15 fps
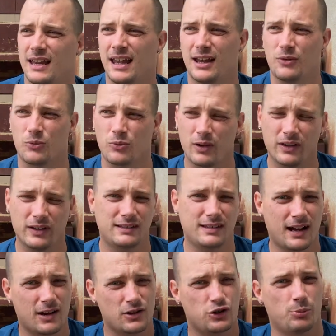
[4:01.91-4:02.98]
It really
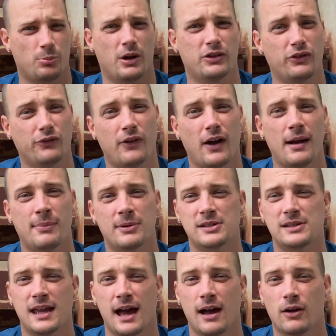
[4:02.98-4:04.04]
tears your muscle
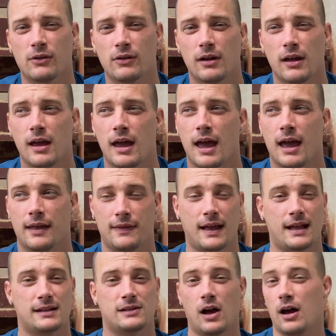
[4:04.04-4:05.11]
fibers down, and
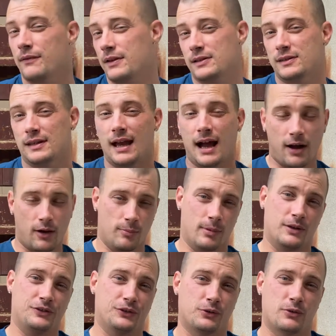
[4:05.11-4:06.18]
that's obviously how
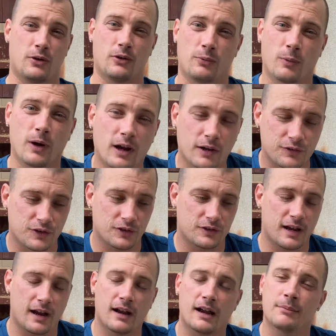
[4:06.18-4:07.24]
muscle growth works. You're
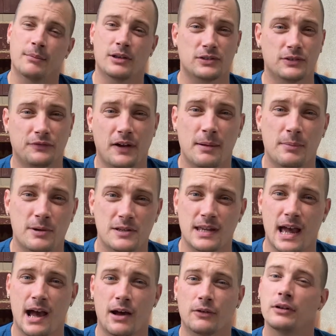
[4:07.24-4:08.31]
tearing muscle fibers
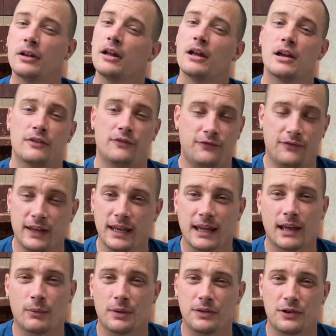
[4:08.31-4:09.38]
down, feeding
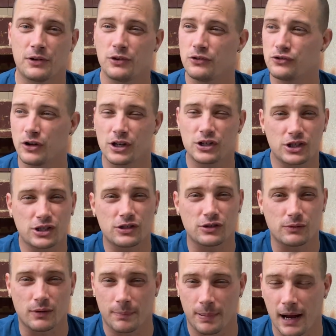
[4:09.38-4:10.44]
it with your nutrition
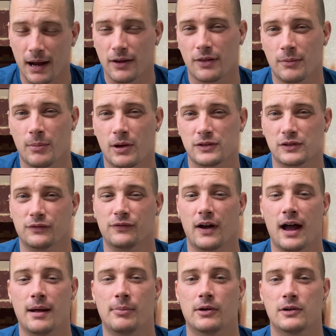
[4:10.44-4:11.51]
to repair the muscle
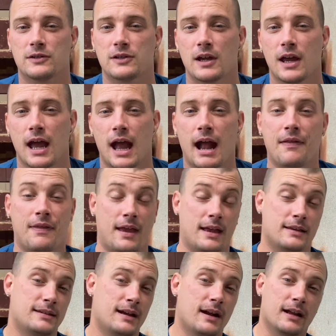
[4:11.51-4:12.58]
fibers, and
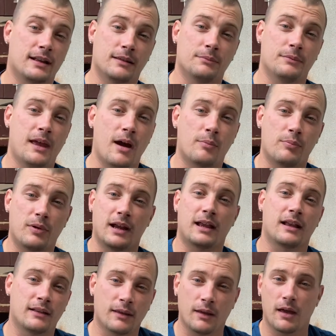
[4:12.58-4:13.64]
then tearing them down,
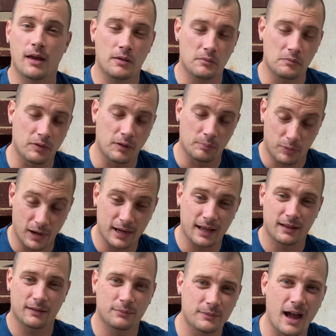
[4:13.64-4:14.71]
breaking
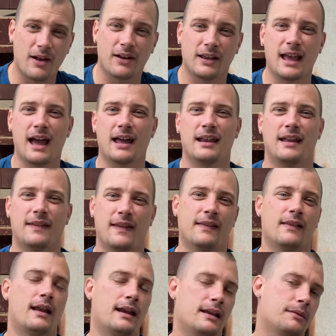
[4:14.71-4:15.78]
them down again, and then
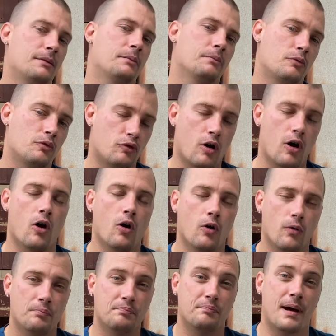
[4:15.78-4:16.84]
letting them
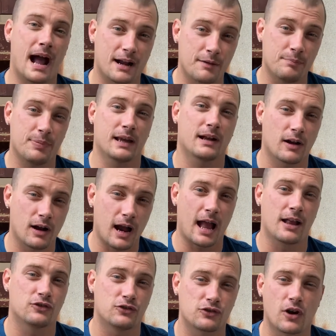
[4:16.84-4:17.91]
grow back bigger
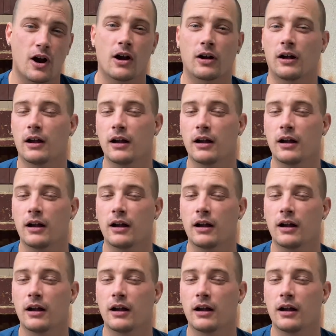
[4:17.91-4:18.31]
and stronger.